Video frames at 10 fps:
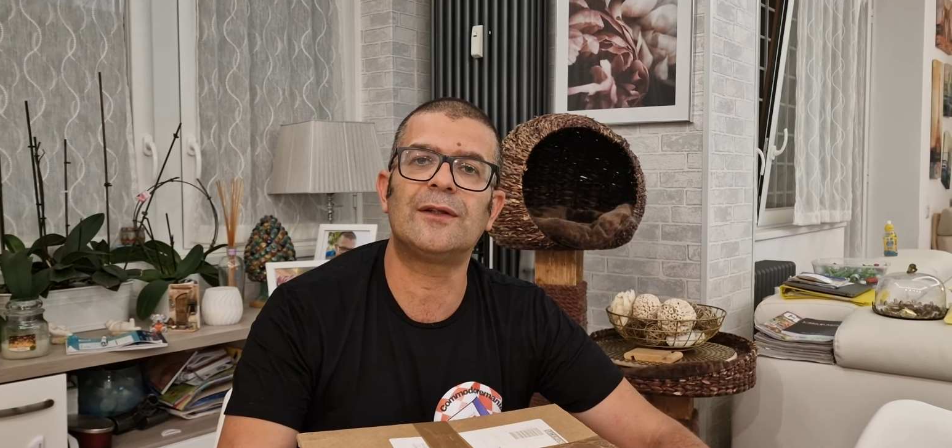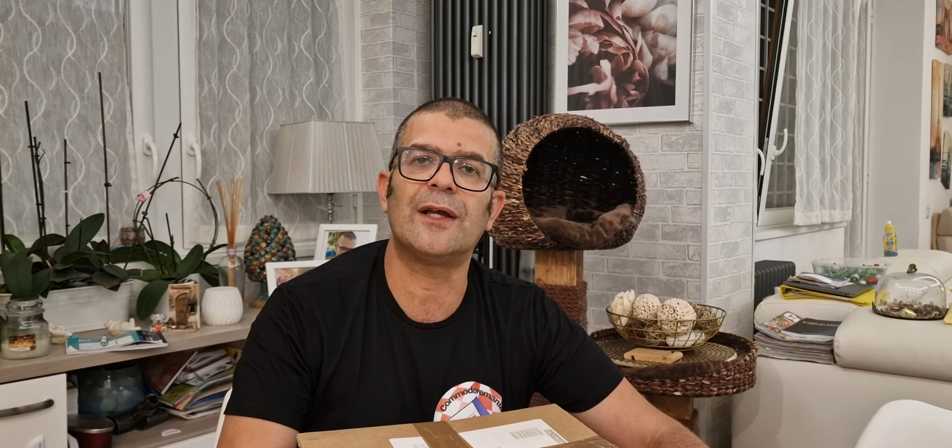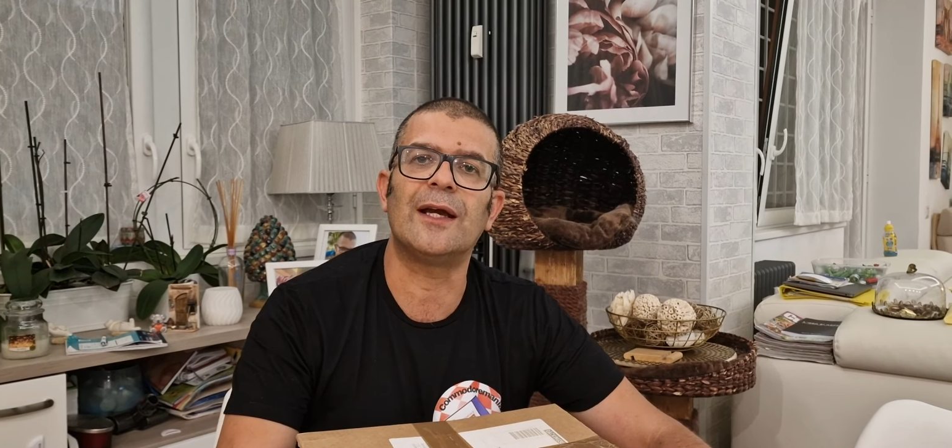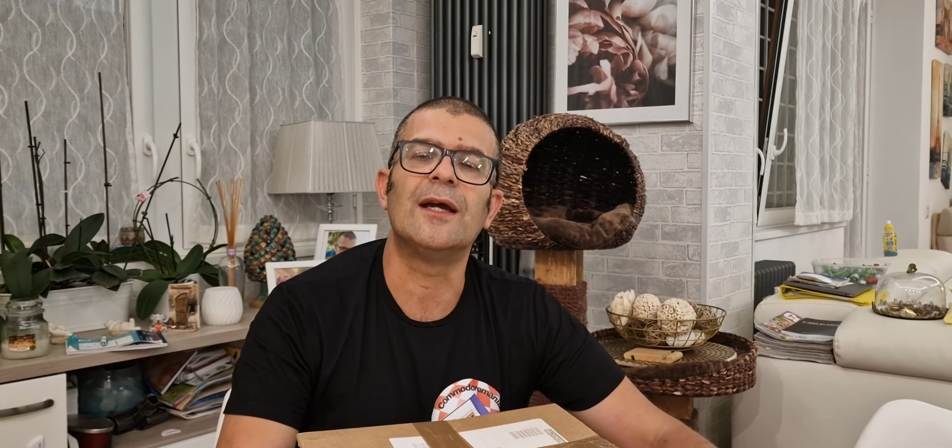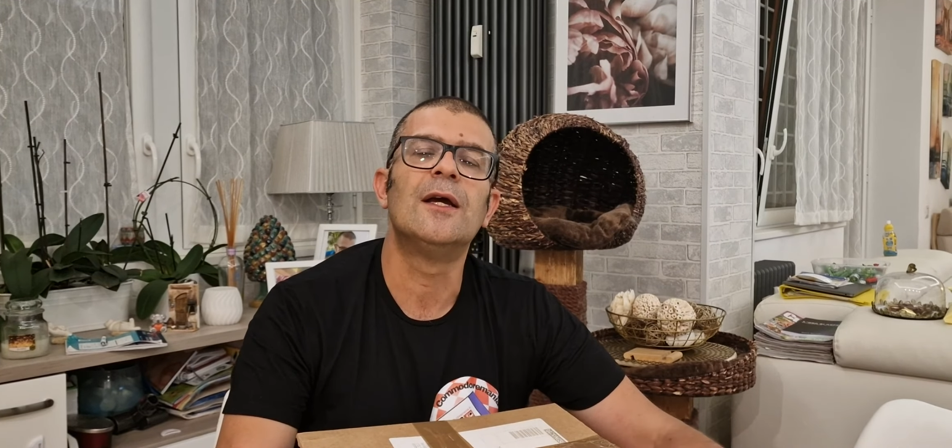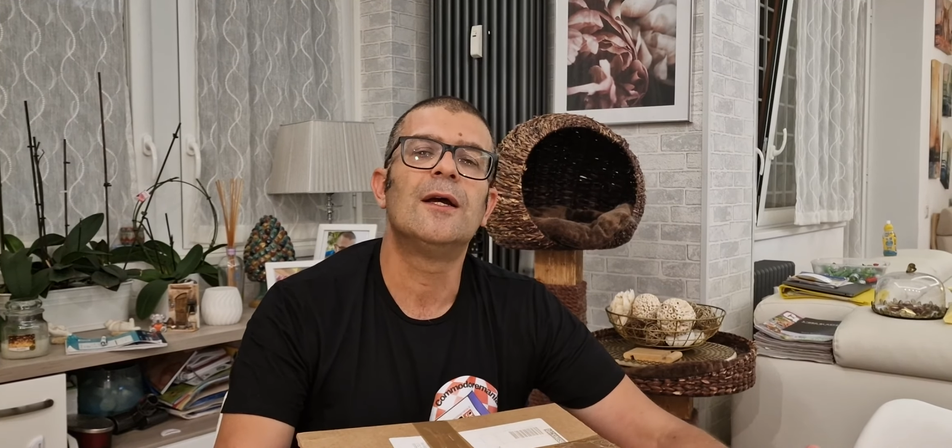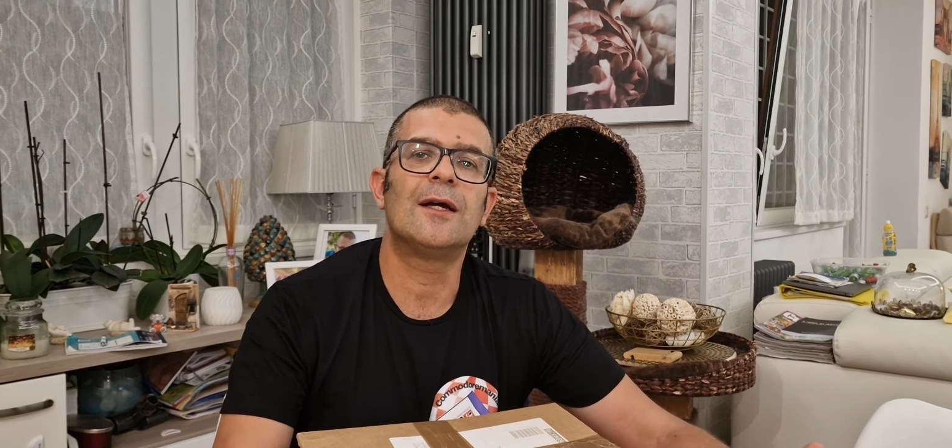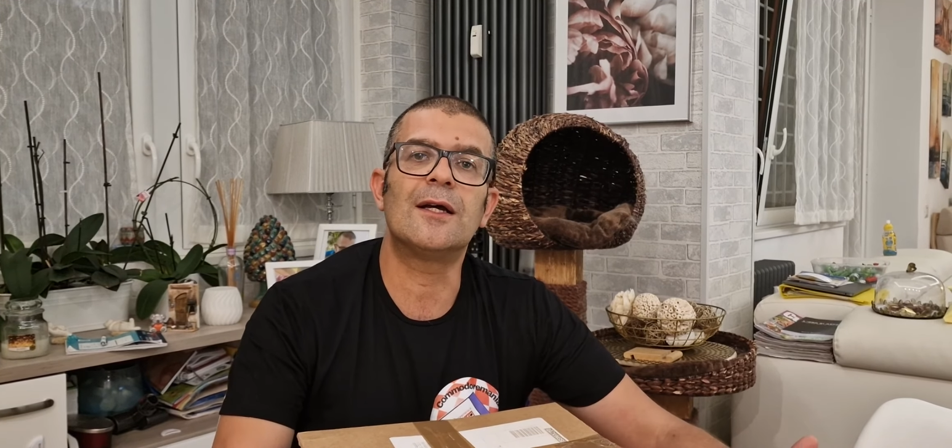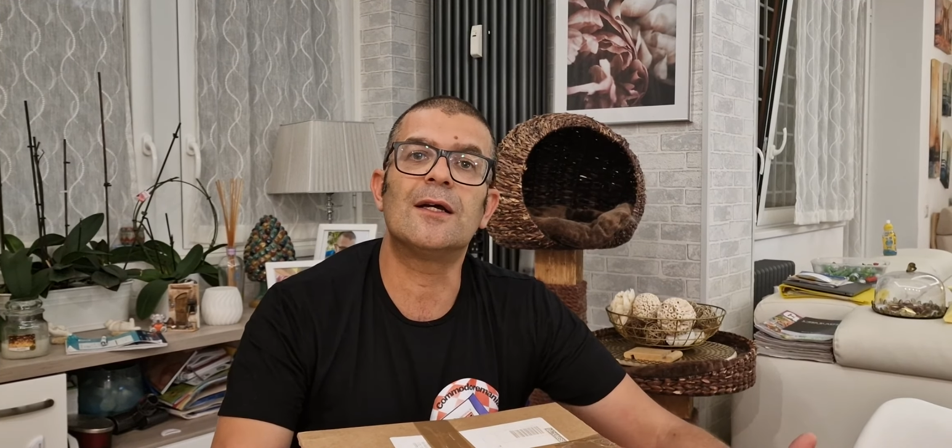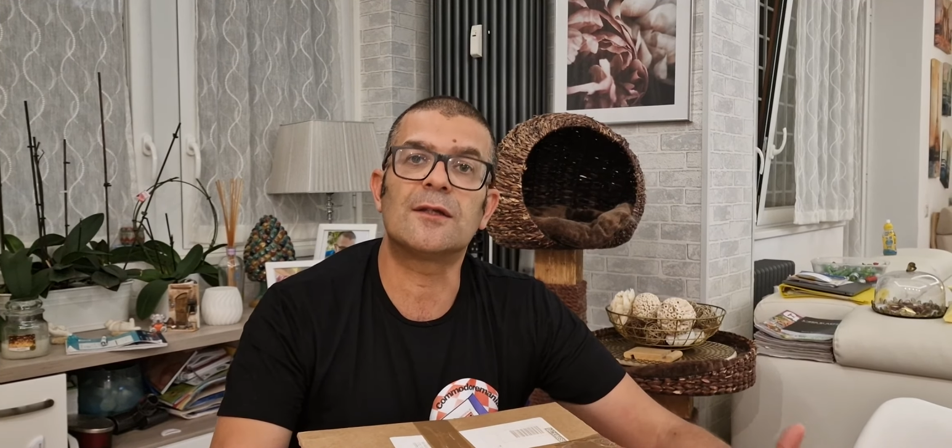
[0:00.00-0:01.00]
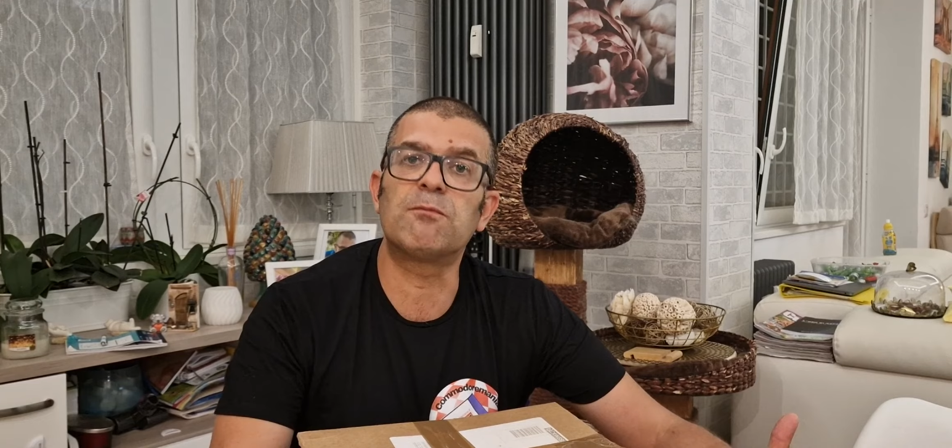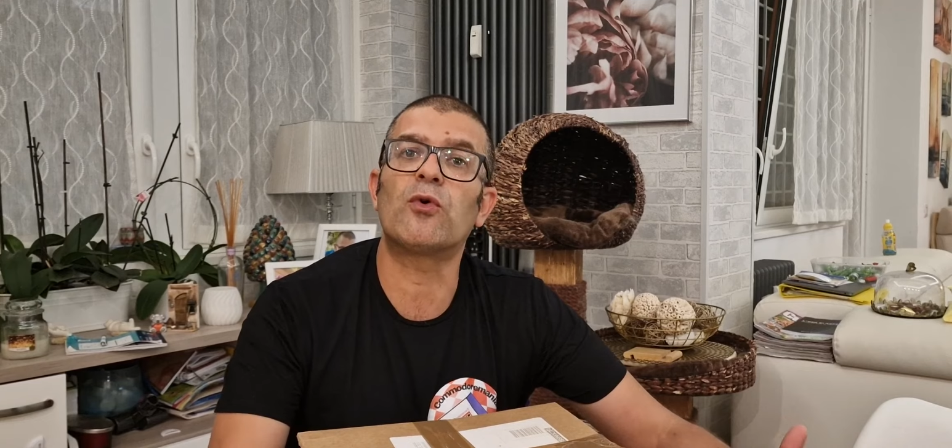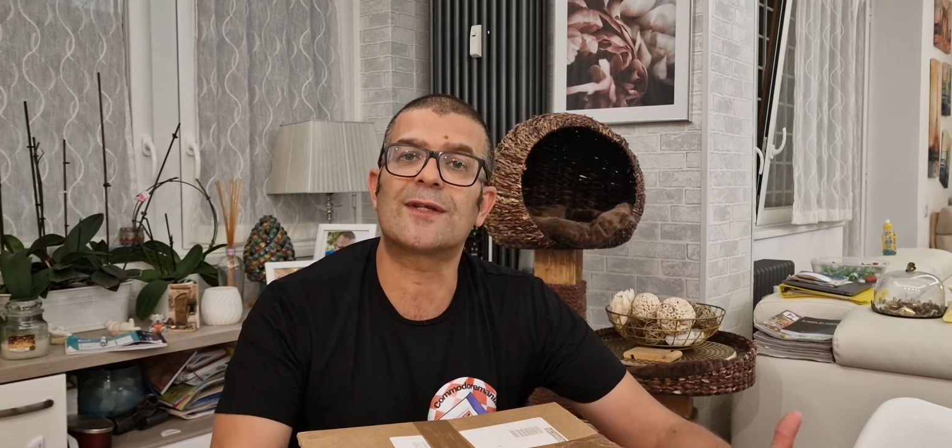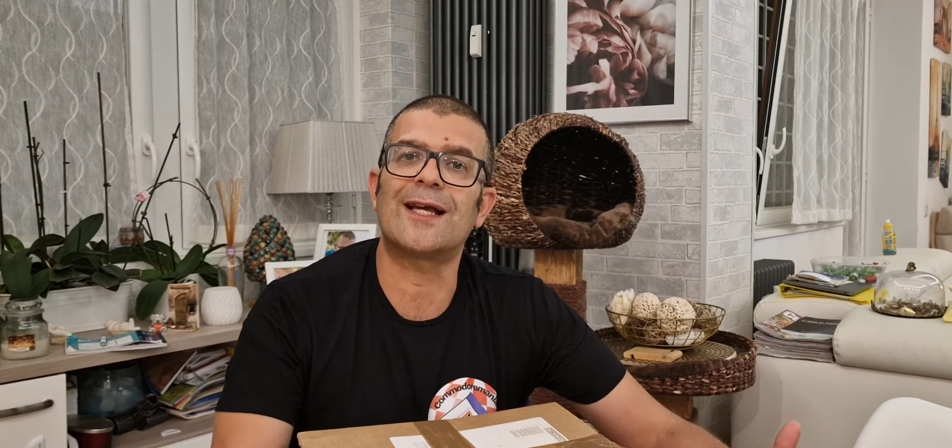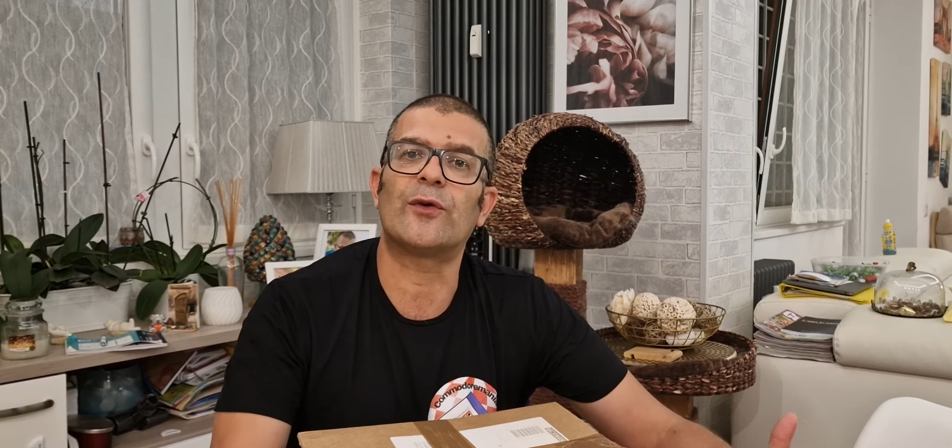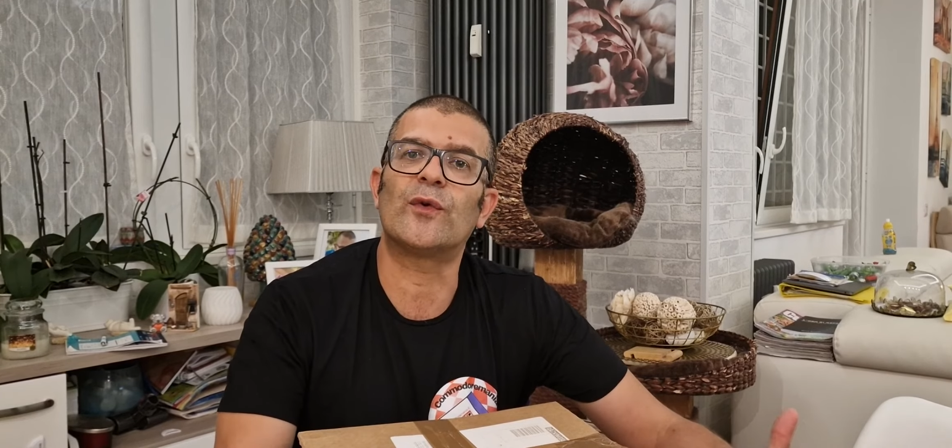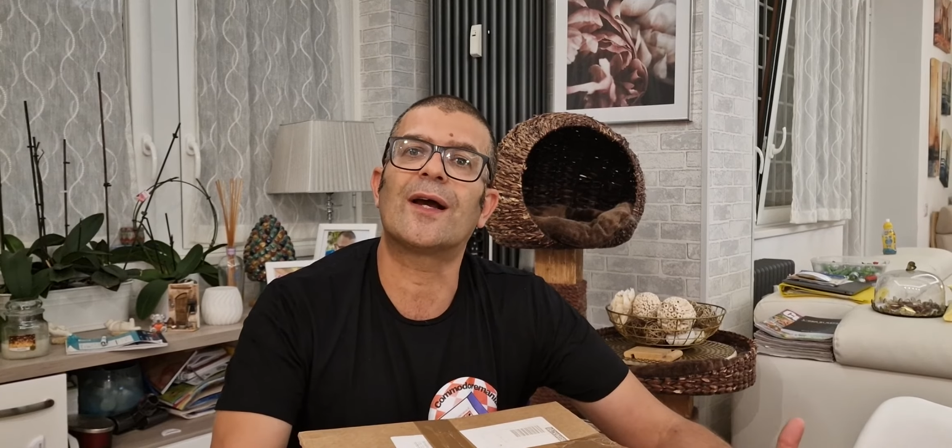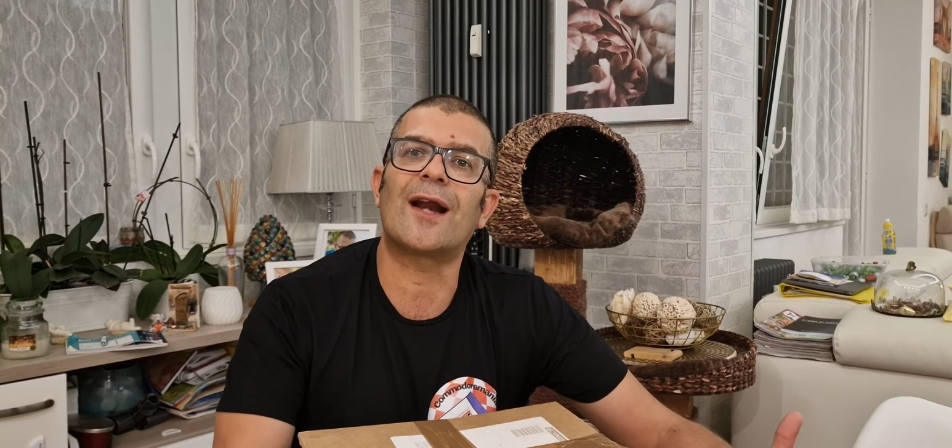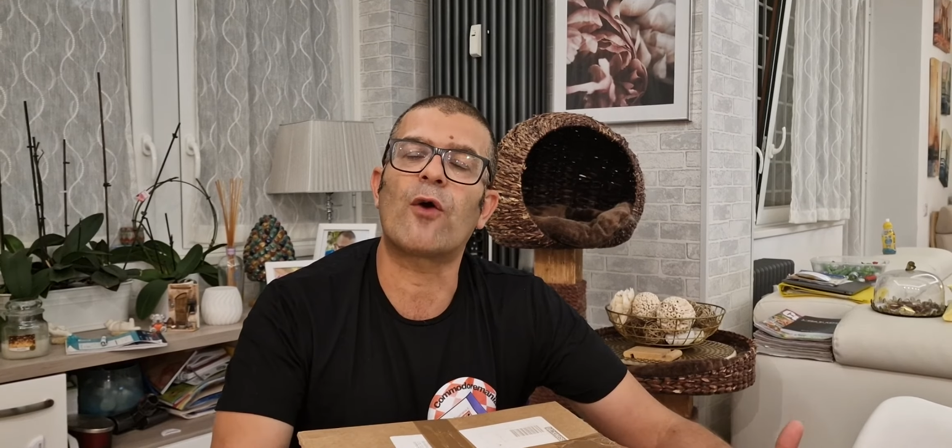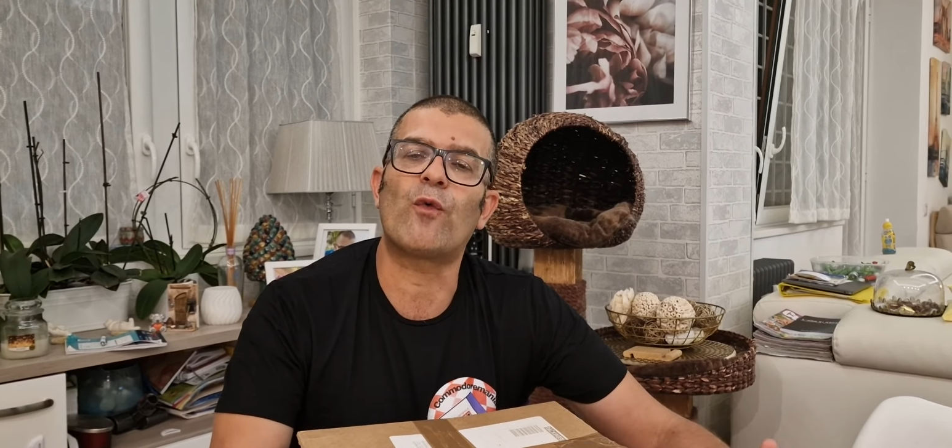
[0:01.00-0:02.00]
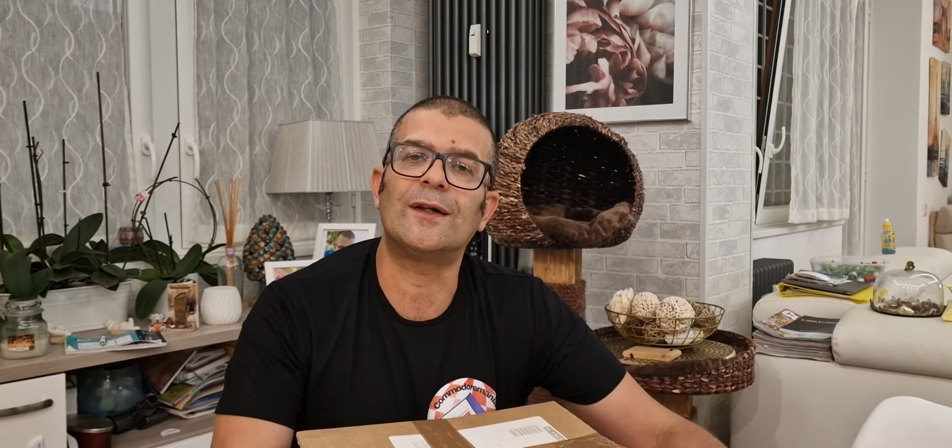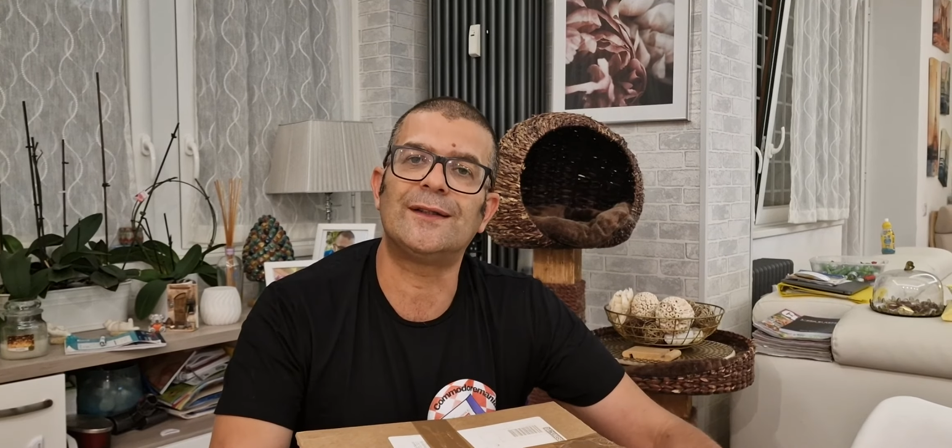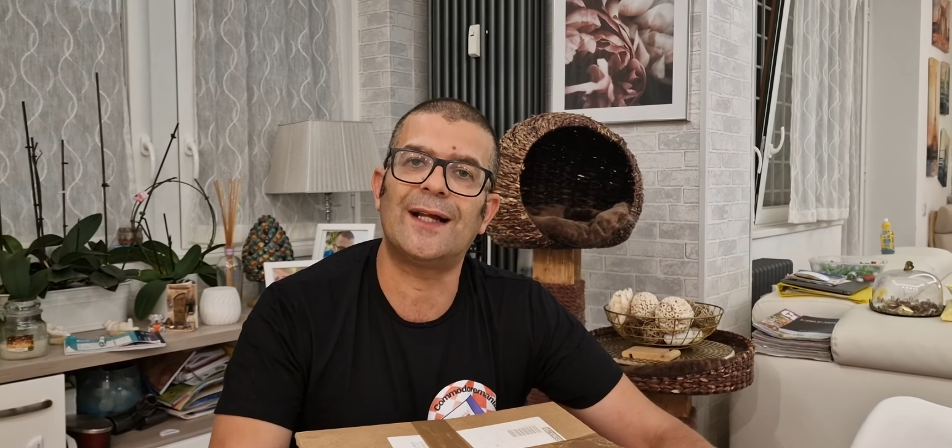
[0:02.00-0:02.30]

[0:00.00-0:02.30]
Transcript: imminent bankruptcy of the company.